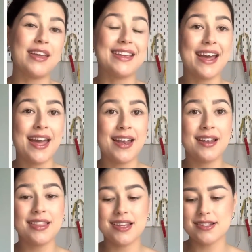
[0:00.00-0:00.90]

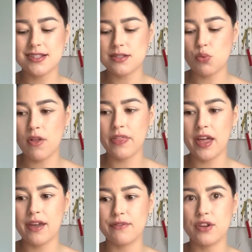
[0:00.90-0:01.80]
Again, this is one
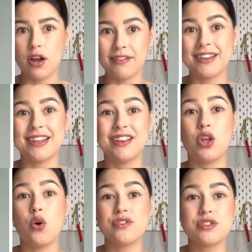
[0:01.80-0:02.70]
that I've currently
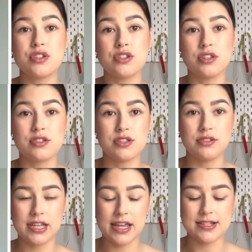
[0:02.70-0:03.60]
lost to the
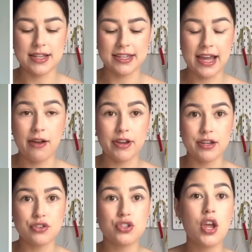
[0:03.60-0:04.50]
suitcase in the
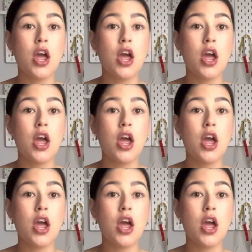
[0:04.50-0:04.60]
garage.